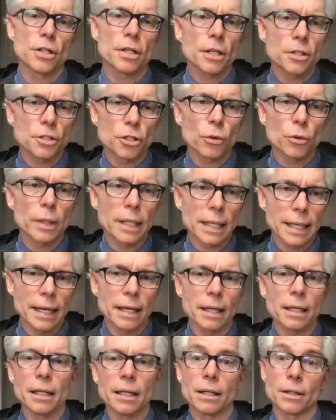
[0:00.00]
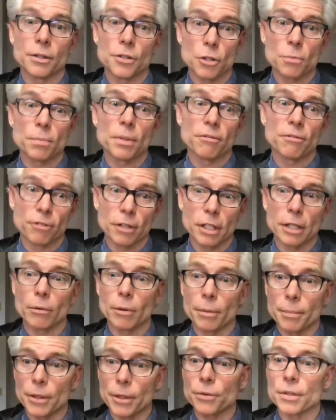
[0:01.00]
They'll do it again. It'll just be fully
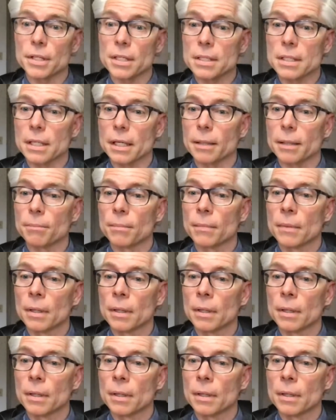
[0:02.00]
remote this time.